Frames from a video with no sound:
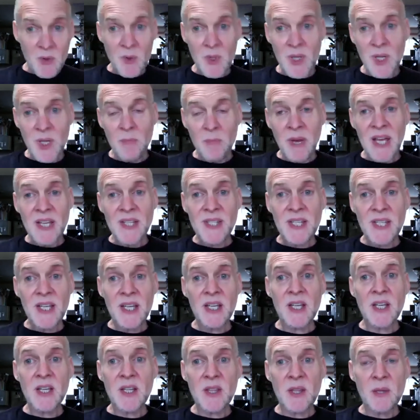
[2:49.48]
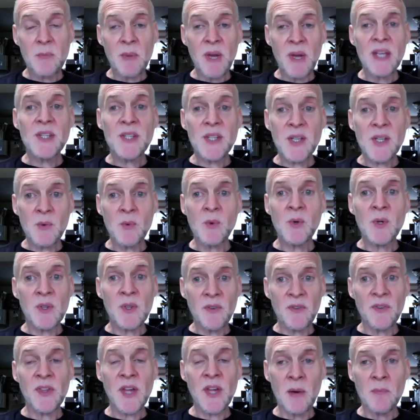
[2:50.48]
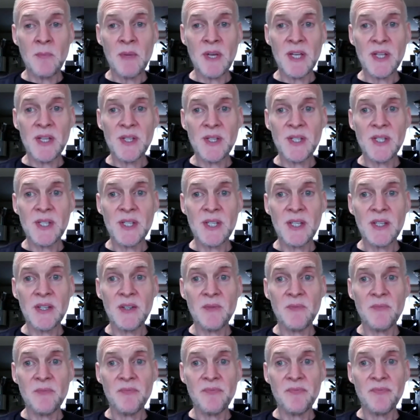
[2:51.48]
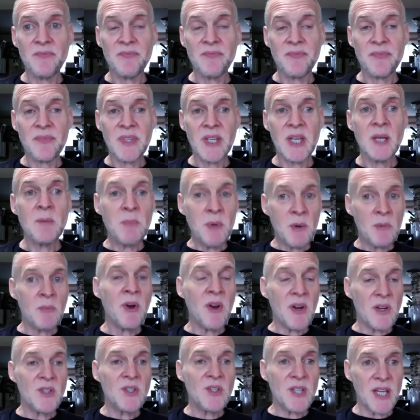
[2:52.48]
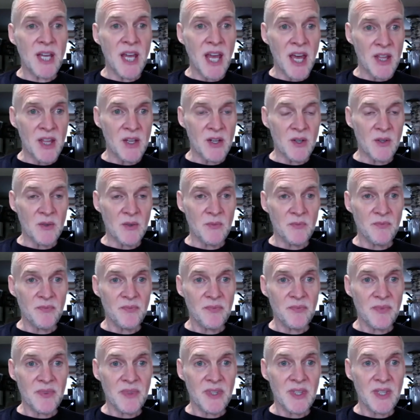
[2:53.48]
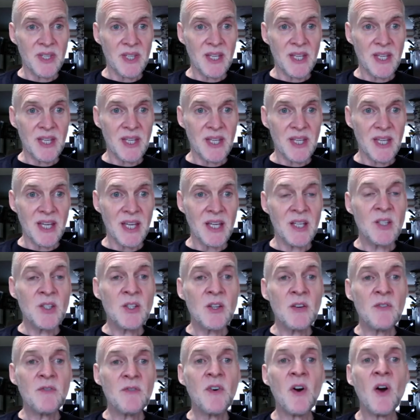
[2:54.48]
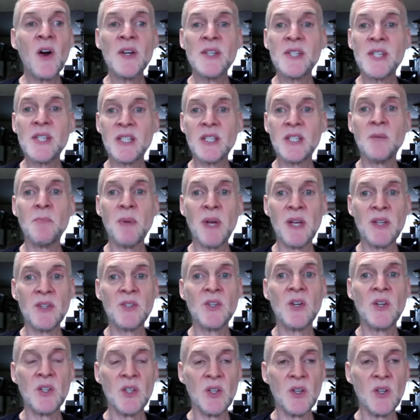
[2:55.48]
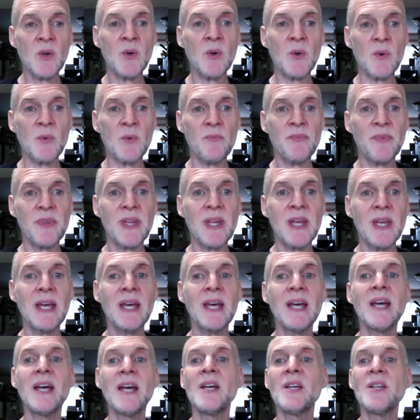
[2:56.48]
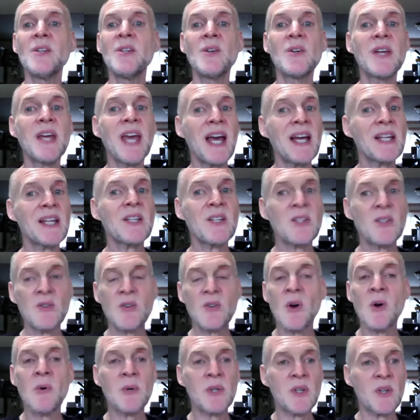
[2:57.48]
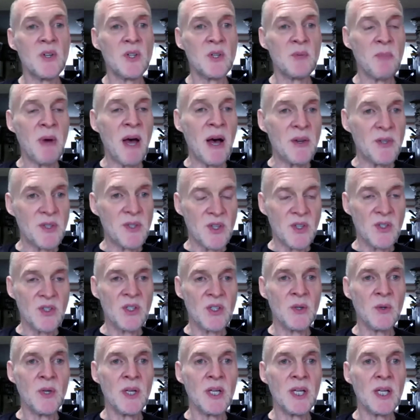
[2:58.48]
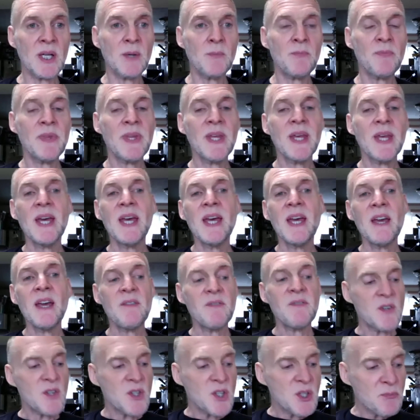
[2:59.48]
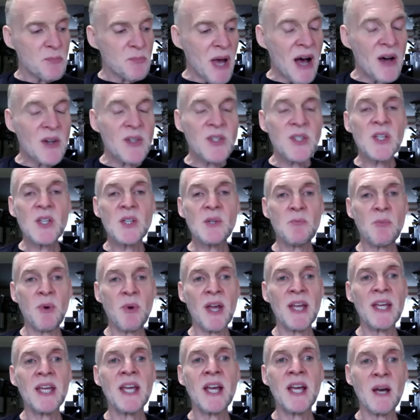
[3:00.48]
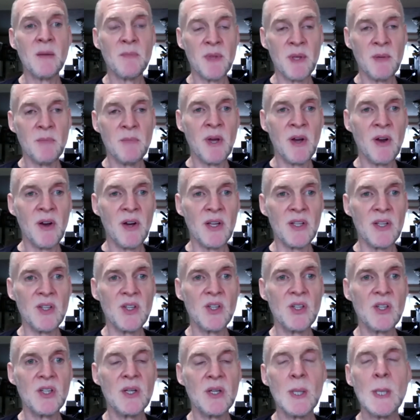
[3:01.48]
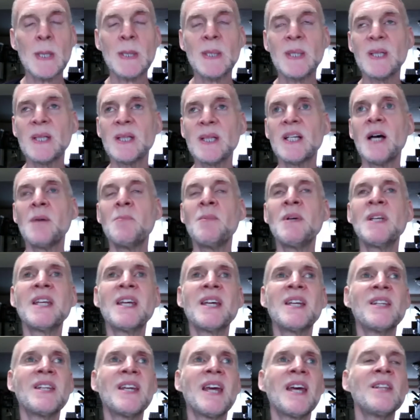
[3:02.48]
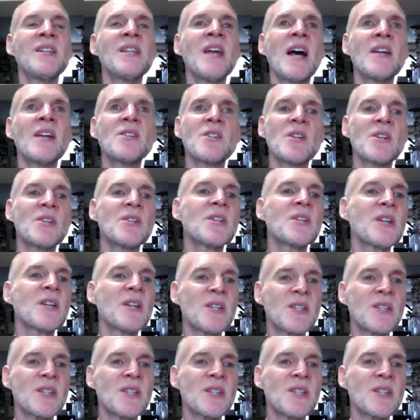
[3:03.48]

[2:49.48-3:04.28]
Well, the basic rule of thumb is keep your marriage together insofar as it depends on you. You can't control what your spouse is doing. If your spouse is breaking up the marriage, I mean, and not just